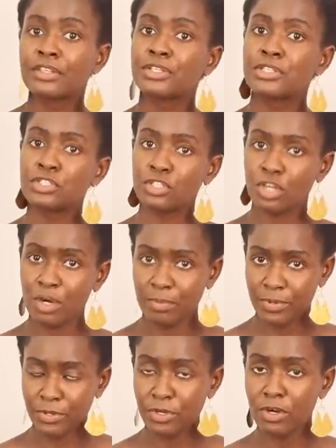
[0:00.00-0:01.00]

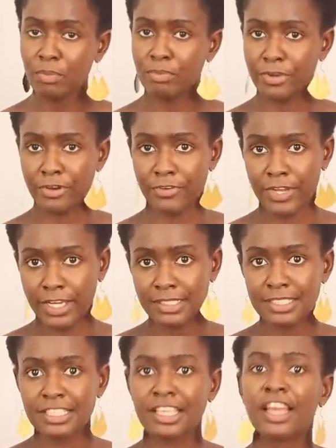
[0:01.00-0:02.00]
stop your
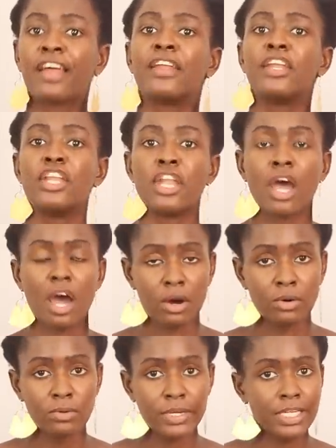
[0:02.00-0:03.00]
periods?
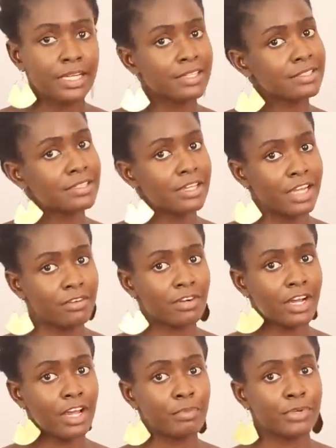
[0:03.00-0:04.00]
No, it has never
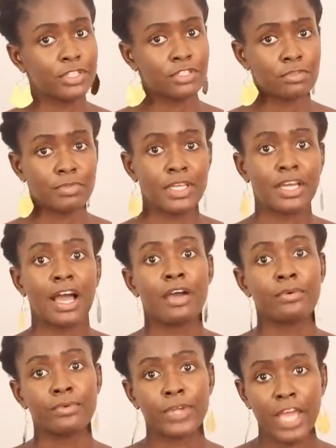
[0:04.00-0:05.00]
happened to me.
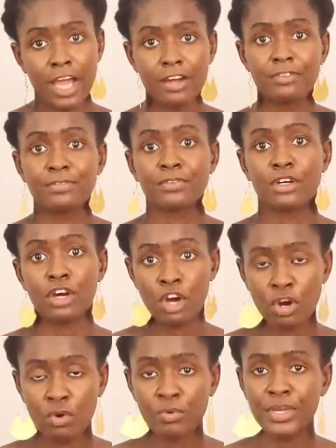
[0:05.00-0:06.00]
I have
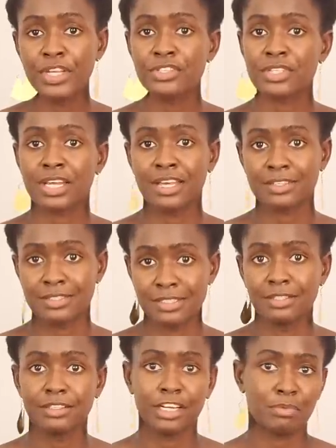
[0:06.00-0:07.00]
always, and I
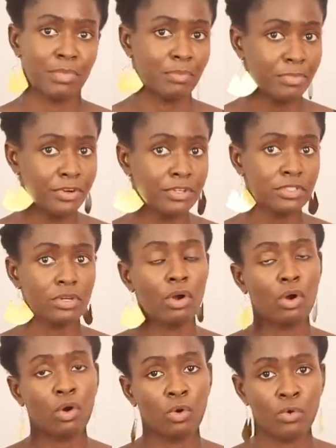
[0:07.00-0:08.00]
still get my periods
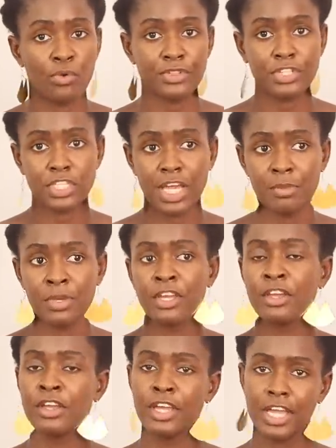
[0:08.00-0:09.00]
all the time,
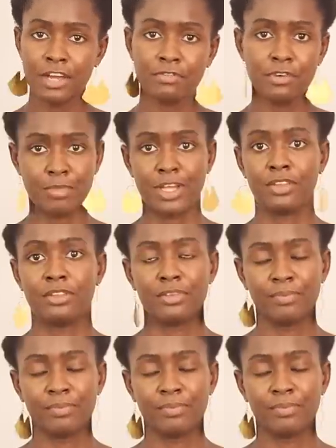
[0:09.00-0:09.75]
every month.